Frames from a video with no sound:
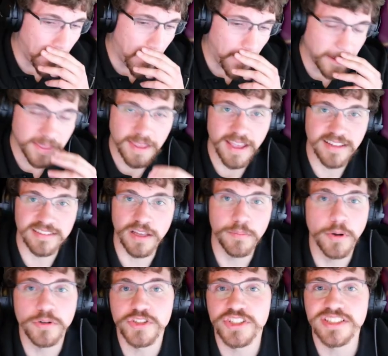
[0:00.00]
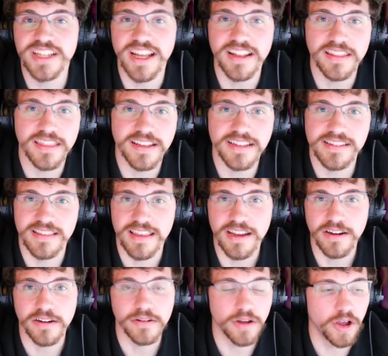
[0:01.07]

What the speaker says: I guess I'll motion to end things there.